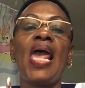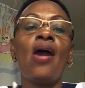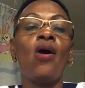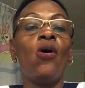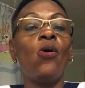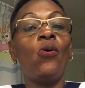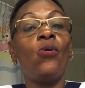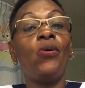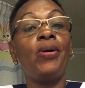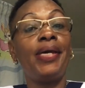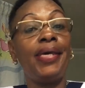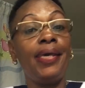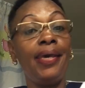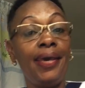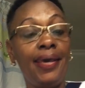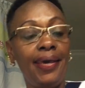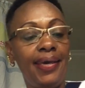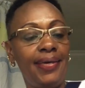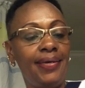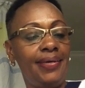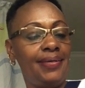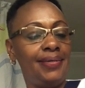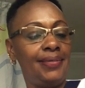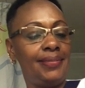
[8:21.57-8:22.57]

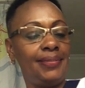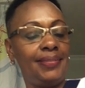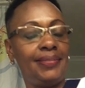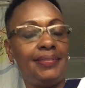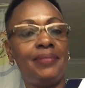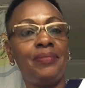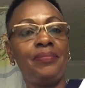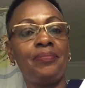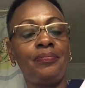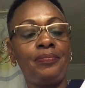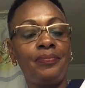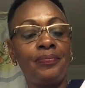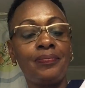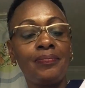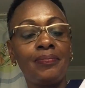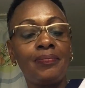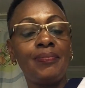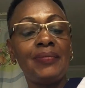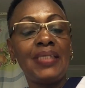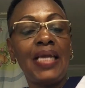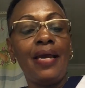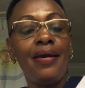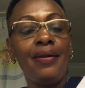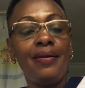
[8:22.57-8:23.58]
Okay.
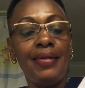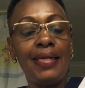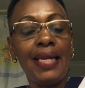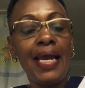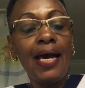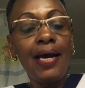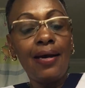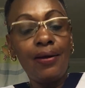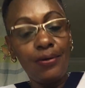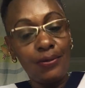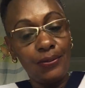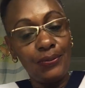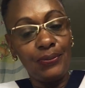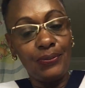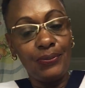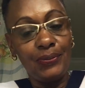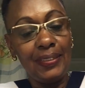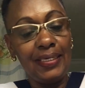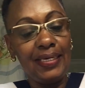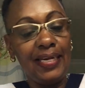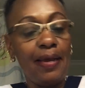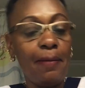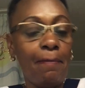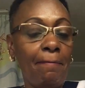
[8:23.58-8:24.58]
Now
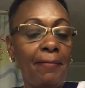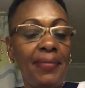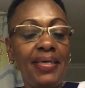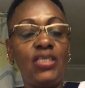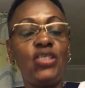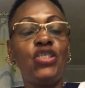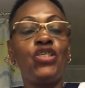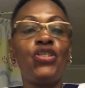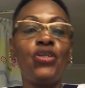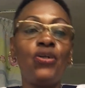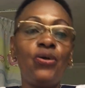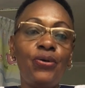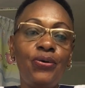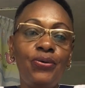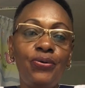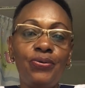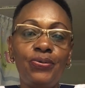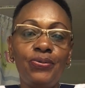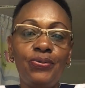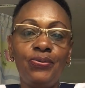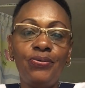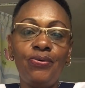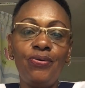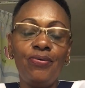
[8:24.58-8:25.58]
let me show
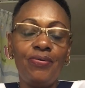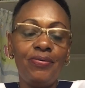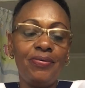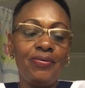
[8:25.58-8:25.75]
you.